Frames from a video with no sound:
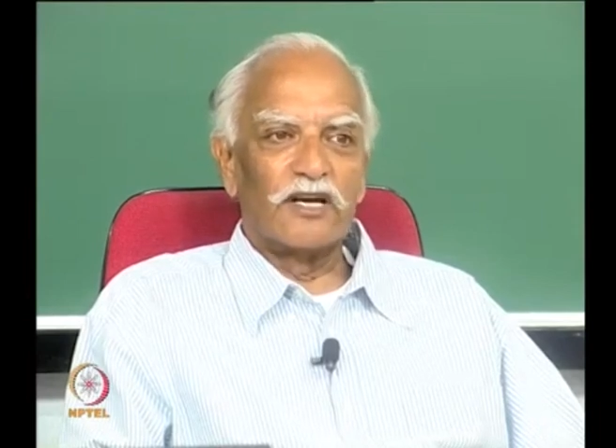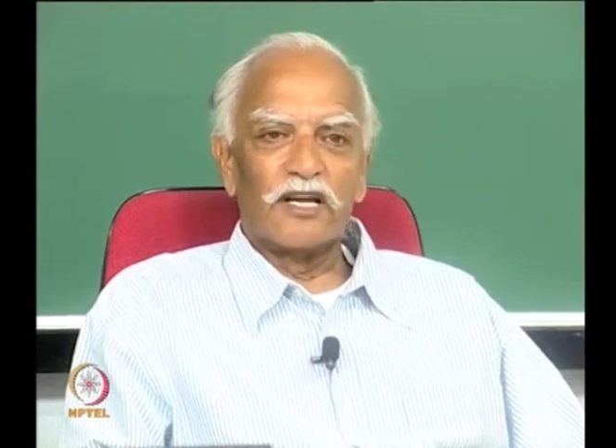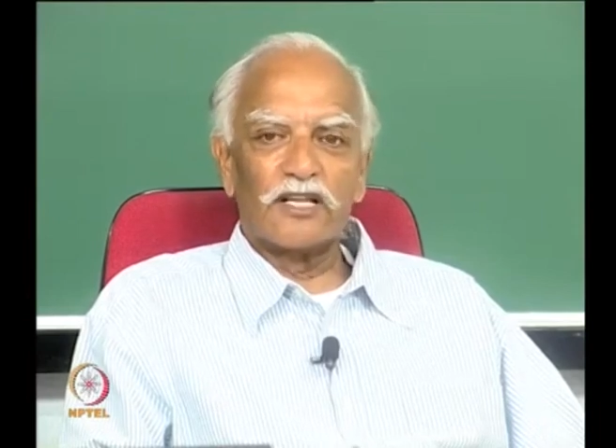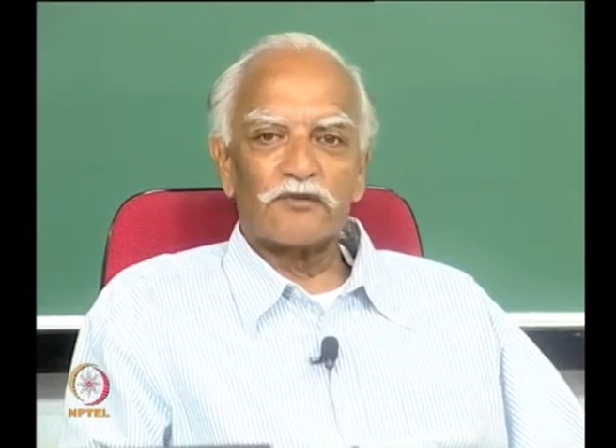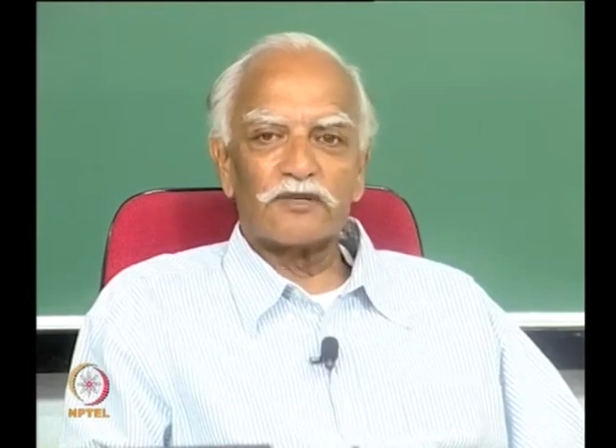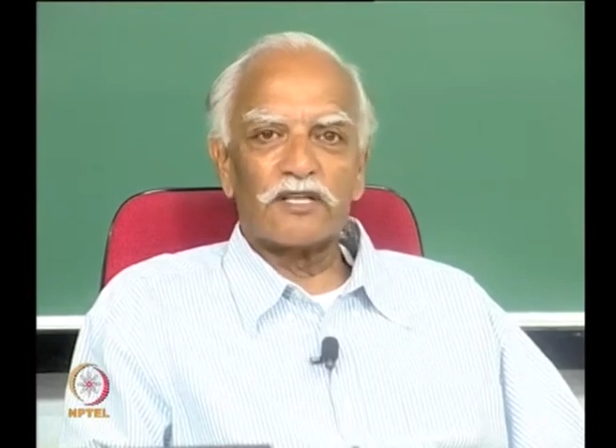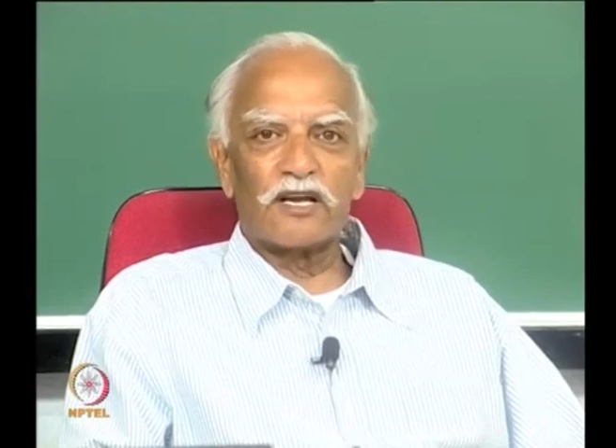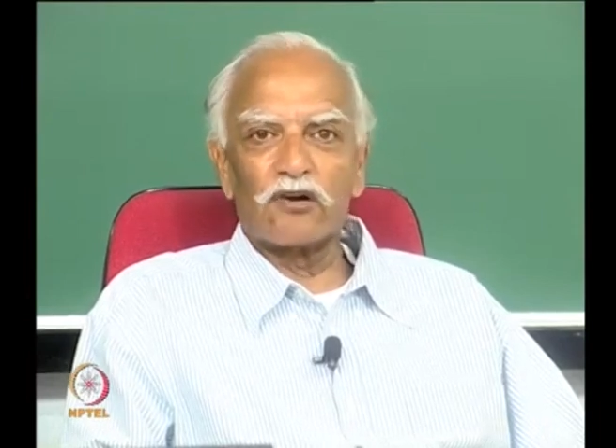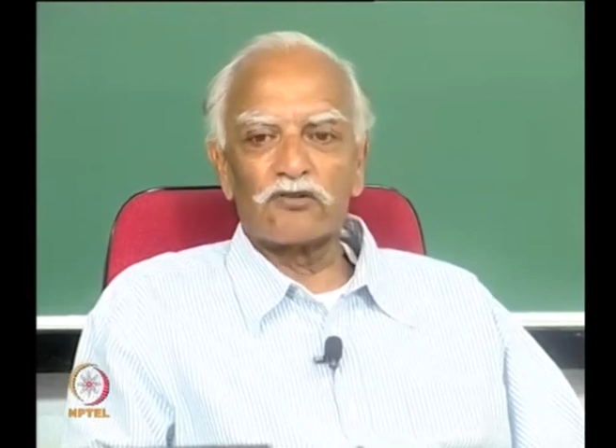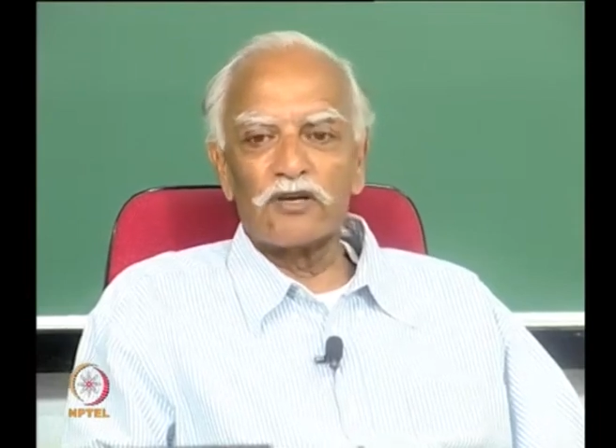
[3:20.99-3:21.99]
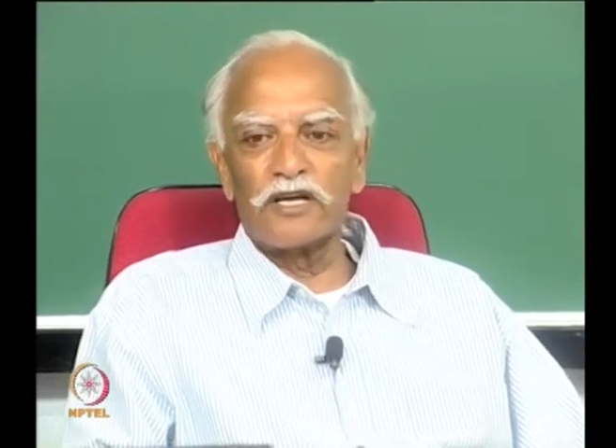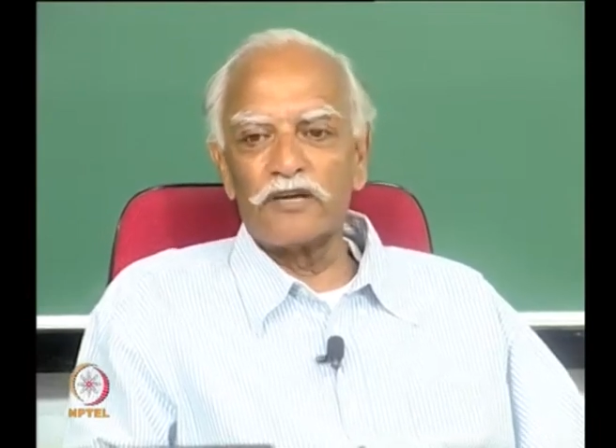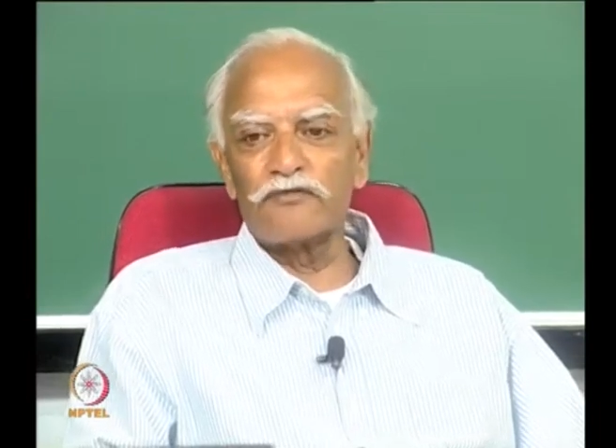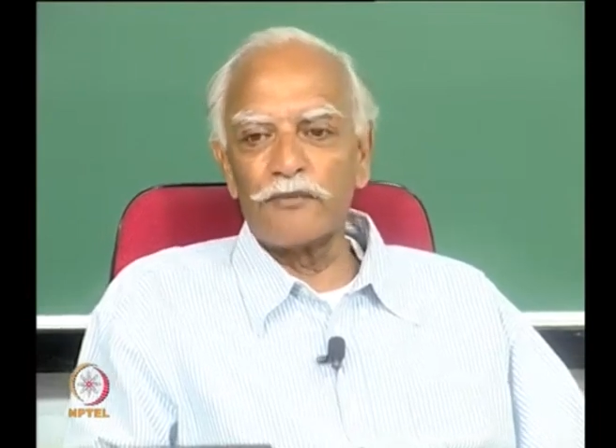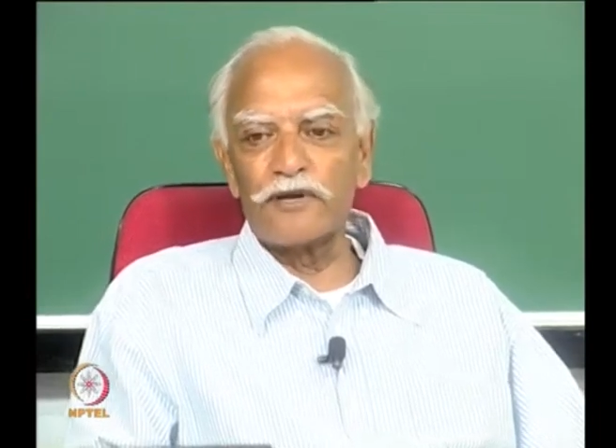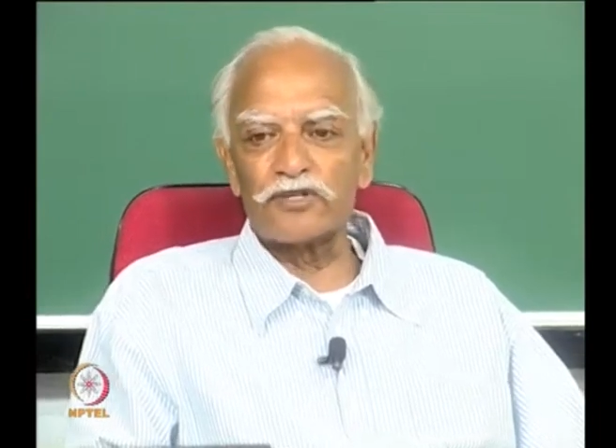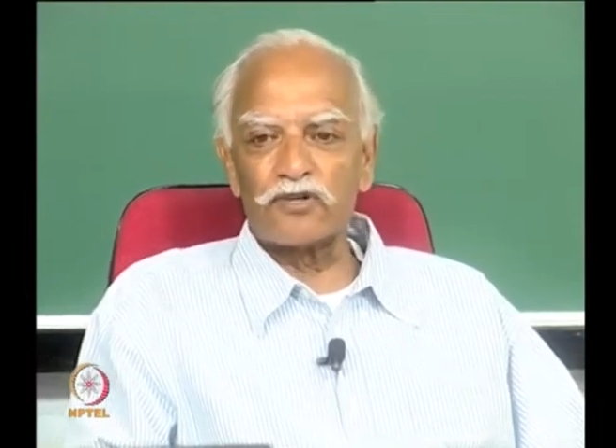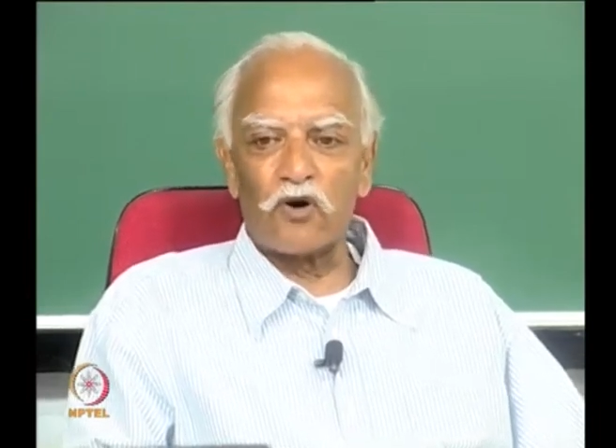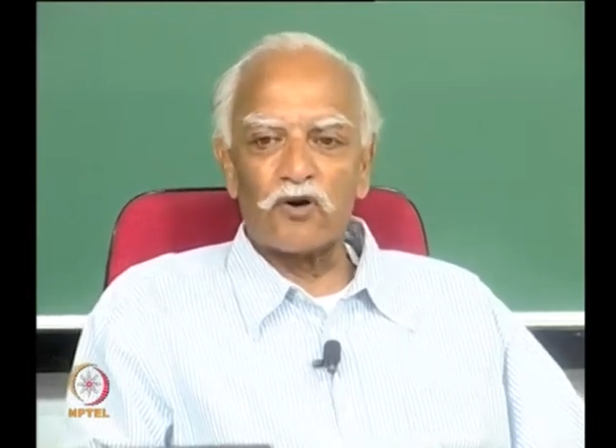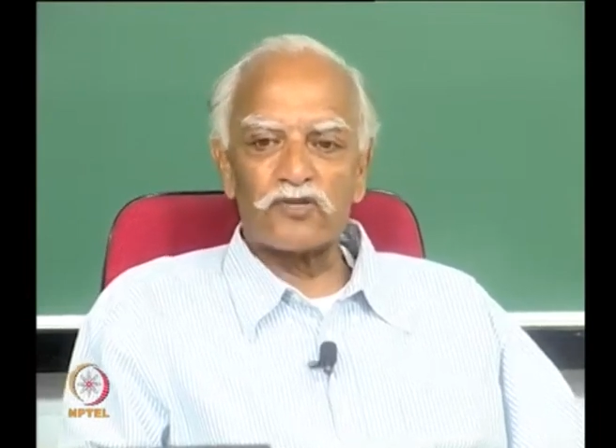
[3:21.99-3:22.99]
In other words, they are not only information
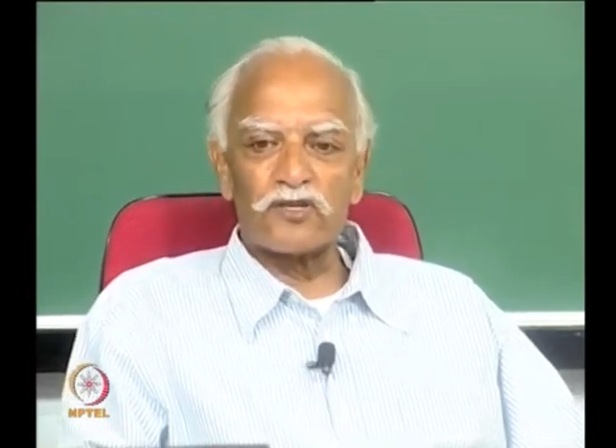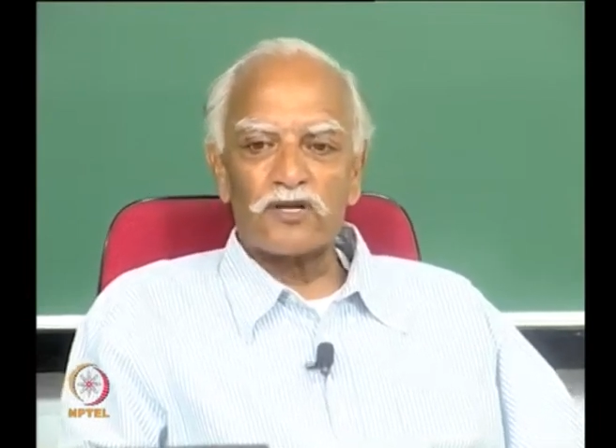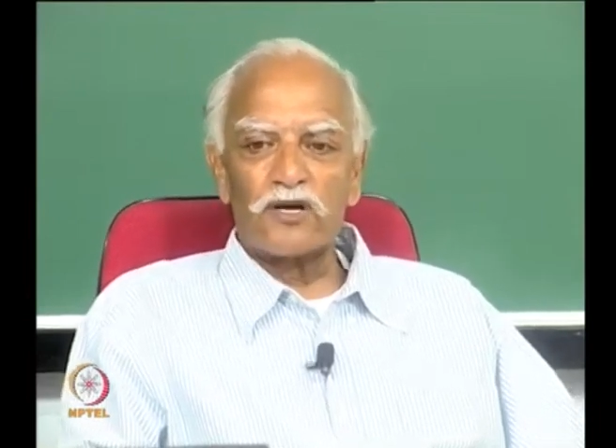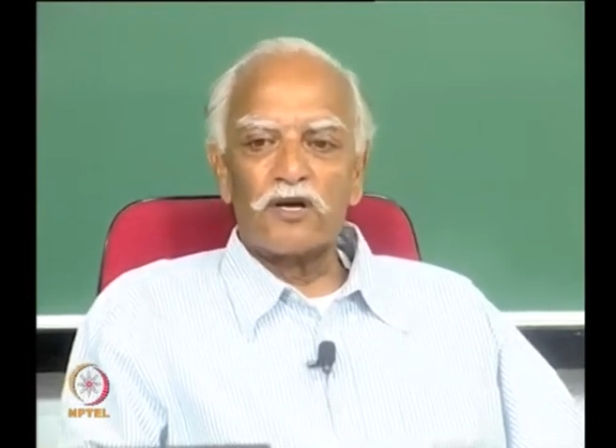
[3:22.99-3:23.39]
costs,